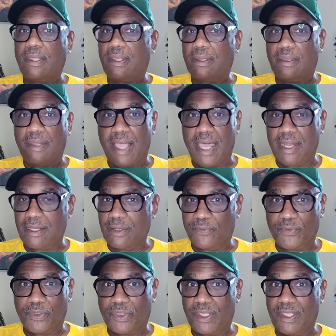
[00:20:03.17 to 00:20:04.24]
A lot of
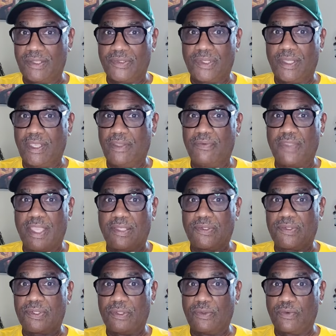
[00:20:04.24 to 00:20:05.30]
different things in there. You've got
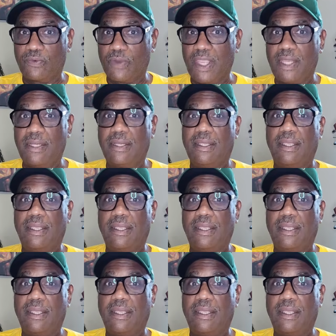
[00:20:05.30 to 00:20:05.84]
Silk Red.